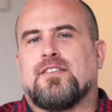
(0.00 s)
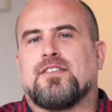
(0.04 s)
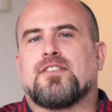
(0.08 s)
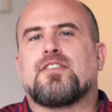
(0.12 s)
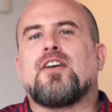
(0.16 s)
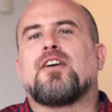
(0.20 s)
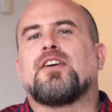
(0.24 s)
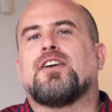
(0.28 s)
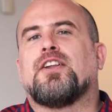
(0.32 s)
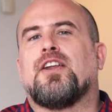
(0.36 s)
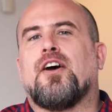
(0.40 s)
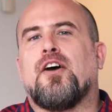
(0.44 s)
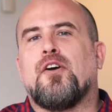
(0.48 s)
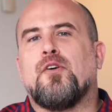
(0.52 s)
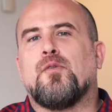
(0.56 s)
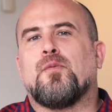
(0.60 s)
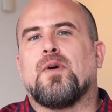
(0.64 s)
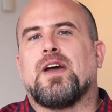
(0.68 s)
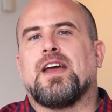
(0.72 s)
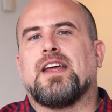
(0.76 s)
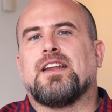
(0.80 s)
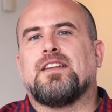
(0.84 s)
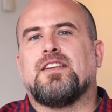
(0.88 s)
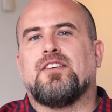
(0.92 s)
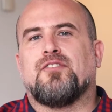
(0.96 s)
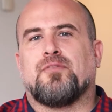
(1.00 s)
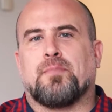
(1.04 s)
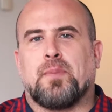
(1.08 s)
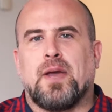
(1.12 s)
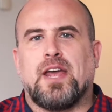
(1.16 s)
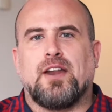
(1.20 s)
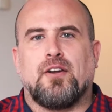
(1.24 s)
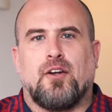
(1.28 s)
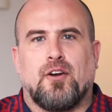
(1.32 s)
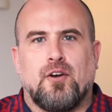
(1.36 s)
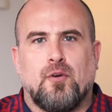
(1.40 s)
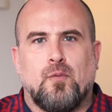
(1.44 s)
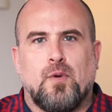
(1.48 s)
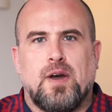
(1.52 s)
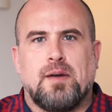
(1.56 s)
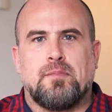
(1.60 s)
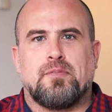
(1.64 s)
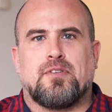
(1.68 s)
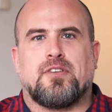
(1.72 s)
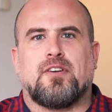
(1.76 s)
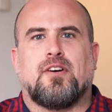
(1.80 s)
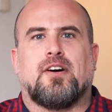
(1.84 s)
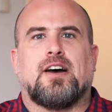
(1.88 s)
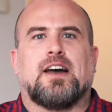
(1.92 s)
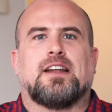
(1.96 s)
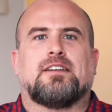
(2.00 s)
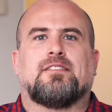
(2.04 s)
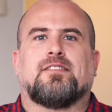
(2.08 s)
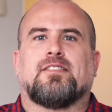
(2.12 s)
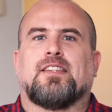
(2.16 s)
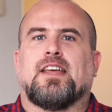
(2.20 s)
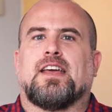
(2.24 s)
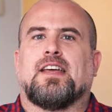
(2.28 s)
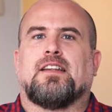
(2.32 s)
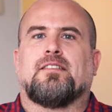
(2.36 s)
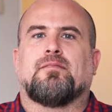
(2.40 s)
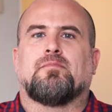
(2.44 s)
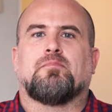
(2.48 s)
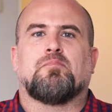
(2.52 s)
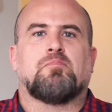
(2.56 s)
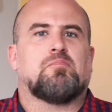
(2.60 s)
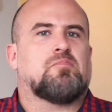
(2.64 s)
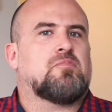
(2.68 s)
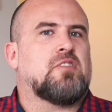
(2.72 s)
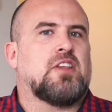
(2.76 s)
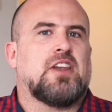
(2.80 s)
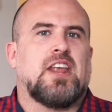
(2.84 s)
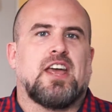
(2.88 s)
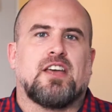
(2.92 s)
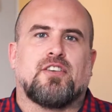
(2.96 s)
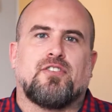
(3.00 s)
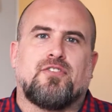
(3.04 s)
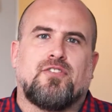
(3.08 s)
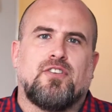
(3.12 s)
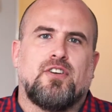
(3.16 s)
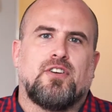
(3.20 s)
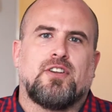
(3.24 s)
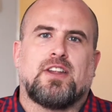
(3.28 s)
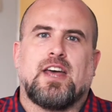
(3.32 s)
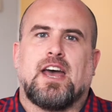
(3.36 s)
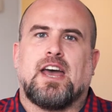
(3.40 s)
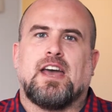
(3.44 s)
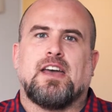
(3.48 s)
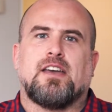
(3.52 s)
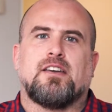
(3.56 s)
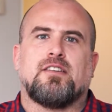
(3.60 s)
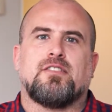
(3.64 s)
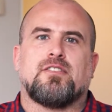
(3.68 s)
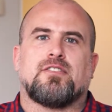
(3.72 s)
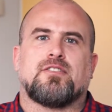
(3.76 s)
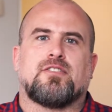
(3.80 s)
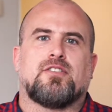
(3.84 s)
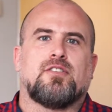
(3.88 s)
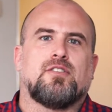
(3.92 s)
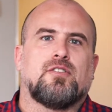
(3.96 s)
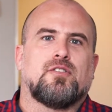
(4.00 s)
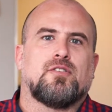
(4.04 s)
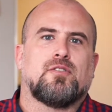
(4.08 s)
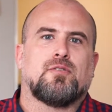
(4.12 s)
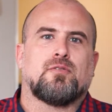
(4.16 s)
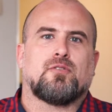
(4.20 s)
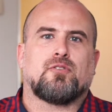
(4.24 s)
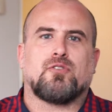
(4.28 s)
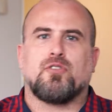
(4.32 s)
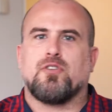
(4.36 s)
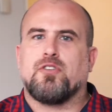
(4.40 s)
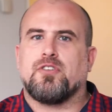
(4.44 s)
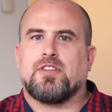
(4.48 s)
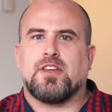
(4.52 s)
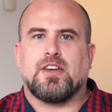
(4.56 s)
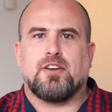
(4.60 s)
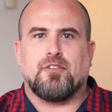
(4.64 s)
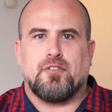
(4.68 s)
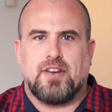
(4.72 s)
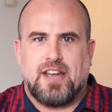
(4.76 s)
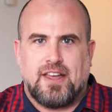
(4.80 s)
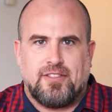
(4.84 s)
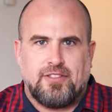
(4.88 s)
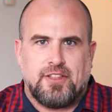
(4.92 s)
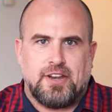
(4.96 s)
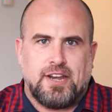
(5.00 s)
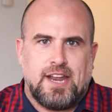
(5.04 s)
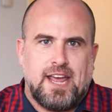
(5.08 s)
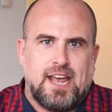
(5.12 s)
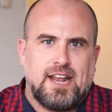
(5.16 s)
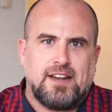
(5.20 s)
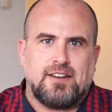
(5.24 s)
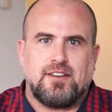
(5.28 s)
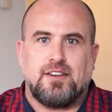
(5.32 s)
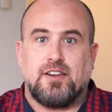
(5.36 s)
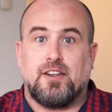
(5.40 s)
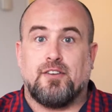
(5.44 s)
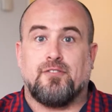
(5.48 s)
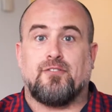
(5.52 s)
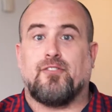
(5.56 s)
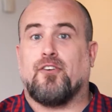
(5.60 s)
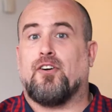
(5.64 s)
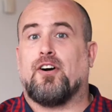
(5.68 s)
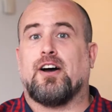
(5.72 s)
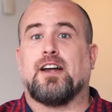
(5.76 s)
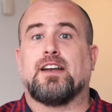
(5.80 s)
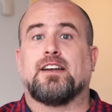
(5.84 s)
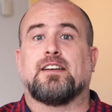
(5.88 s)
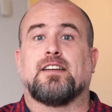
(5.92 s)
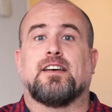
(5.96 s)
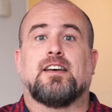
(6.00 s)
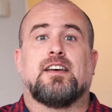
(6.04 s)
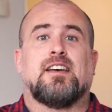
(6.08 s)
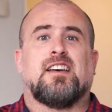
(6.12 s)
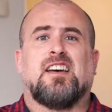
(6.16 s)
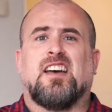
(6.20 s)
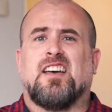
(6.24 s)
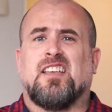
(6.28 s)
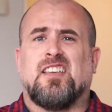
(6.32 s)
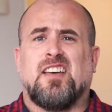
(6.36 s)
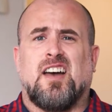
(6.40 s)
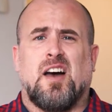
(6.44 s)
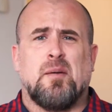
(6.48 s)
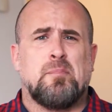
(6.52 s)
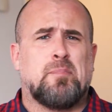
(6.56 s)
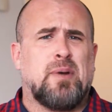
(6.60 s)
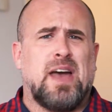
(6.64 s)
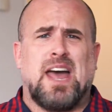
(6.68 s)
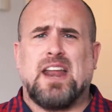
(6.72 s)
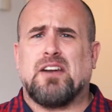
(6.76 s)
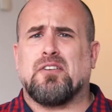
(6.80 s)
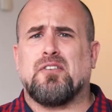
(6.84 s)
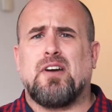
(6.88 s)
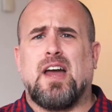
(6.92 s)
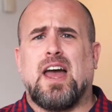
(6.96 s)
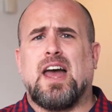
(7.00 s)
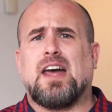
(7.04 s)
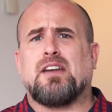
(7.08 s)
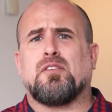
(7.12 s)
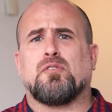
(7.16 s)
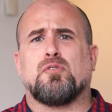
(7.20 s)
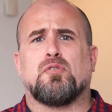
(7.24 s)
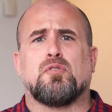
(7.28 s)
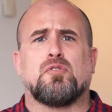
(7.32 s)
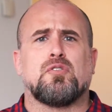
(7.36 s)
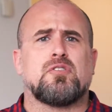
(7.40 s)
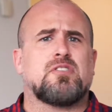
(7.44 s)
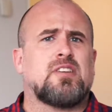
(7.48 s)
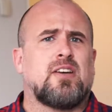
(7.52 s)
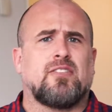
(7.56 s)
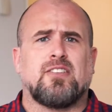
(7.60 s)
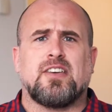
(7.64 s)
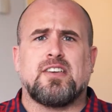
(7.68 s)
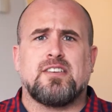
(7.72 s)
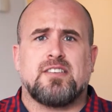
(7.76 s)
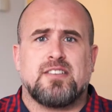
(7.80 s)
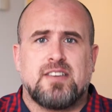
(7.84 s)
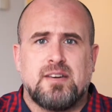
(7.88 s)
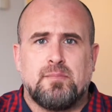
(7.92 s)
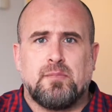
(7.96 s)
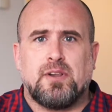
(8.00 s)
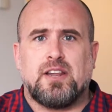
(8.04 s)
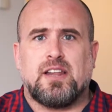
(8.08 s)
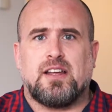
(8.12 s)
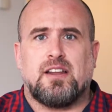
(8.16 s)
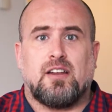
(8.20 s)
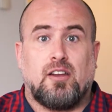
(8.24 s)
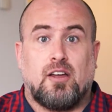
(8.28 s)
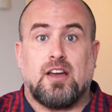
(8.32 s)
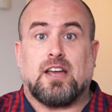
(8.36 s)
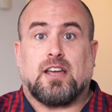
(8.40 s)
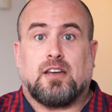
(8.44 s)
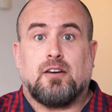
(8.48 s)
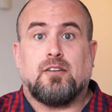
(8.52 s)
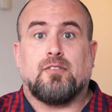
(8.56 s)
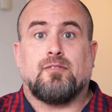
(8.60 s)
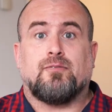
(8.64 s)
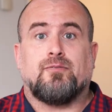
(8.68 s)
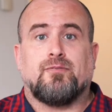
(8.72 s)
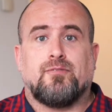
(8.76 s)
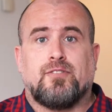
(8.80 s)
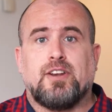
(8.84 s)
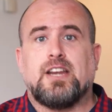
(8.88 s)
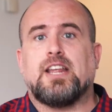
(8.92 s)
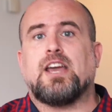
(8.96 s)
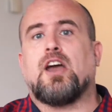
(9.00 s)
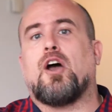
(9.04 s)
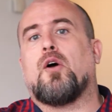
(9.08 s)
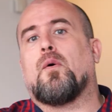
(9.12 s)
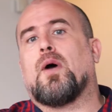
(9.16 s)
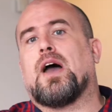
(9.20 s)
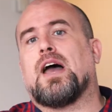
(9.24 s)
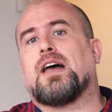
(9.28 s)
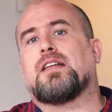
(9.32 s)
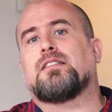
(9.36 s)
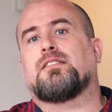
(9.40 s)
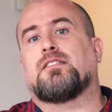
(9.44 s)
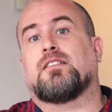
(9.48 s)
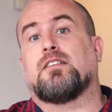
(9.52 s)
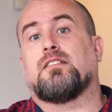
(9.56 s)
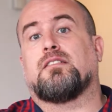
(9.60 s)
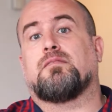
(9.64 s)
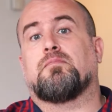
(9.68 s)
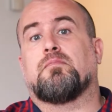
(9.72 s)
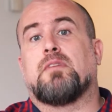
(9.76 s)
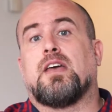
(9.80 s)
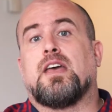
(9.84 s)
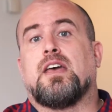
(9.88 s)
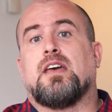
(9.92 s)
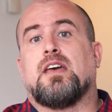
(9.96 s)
So you know when you've been on a website and then the next few days you're cruising around the net and you find a banner ad or something similar like a video ad that